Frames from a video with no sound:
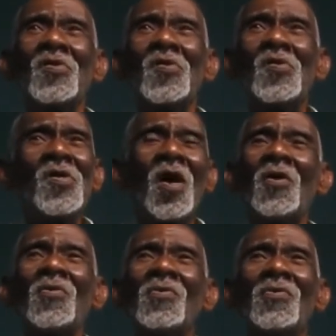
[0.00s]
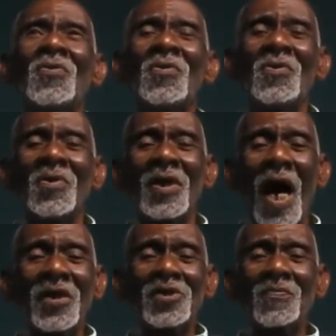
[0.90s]
No.
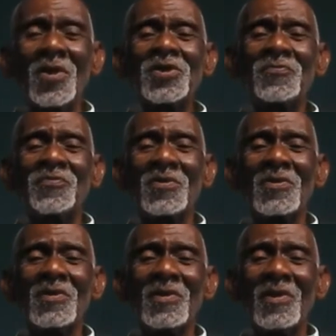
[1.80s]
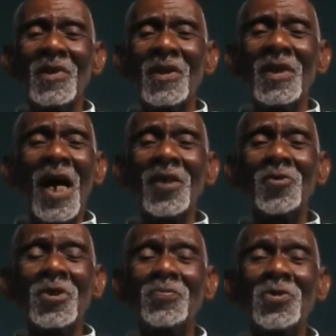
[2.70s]
God is merciful. God
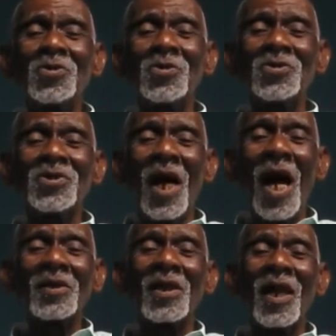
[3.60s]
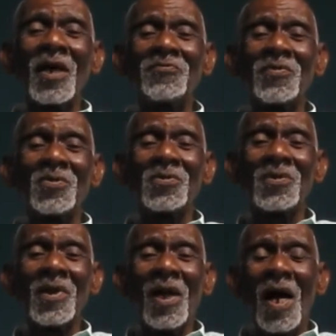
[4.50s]
only produced alkali food.
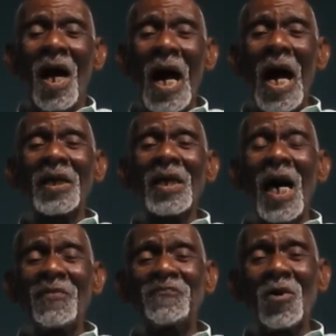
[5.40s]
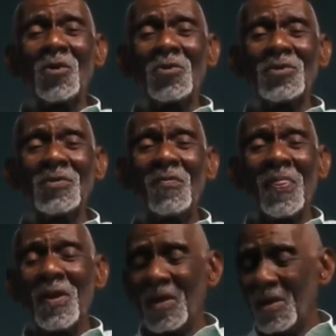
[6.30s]
Alkali food
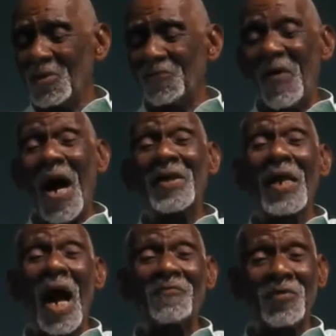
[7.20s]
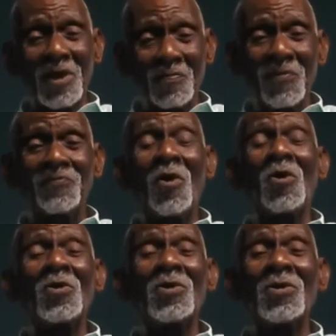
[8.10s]
you find in Africa
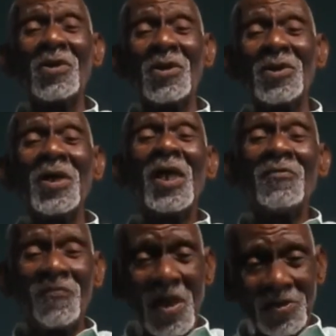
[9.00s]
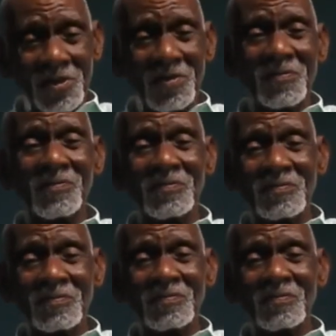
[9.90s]
before the invasion,
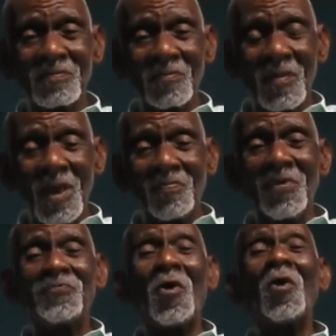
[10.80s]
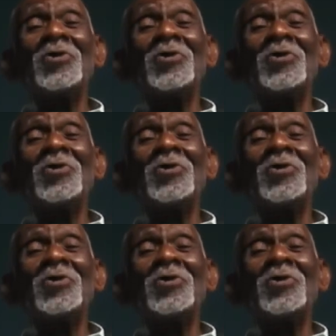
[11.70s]
before the